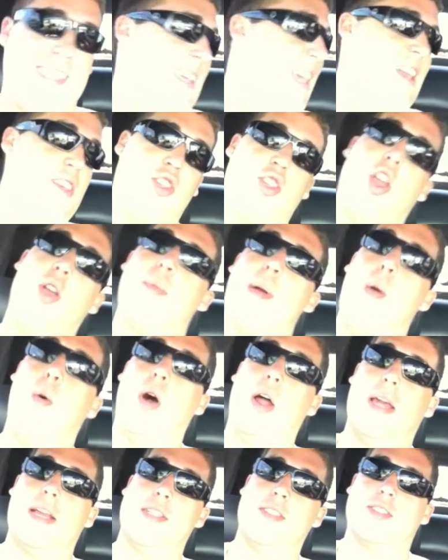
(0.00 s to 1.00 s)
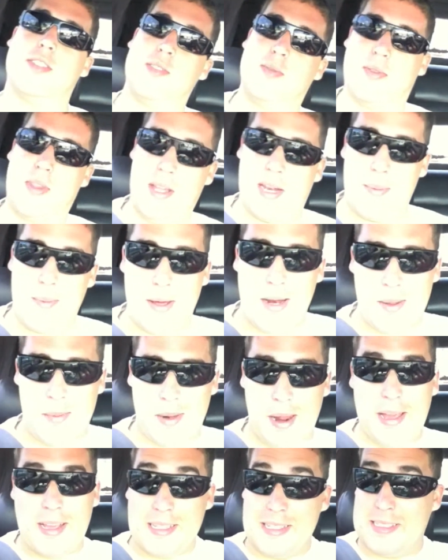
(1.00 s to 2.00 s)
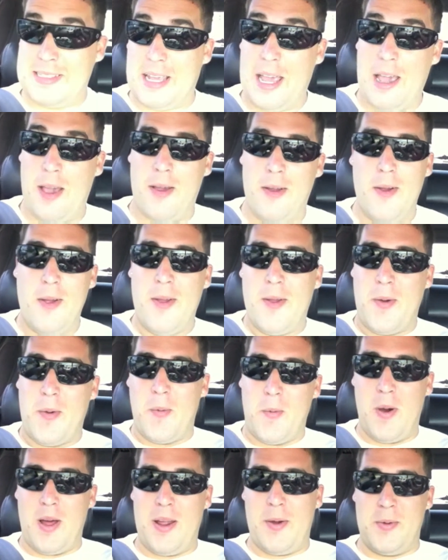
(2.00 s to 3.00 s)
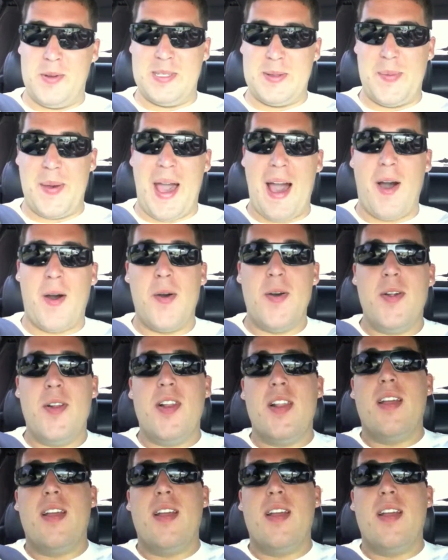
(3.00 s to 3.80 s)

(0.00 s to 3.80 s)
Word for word: I can't share my one answers with anybody, but I can say what it was about.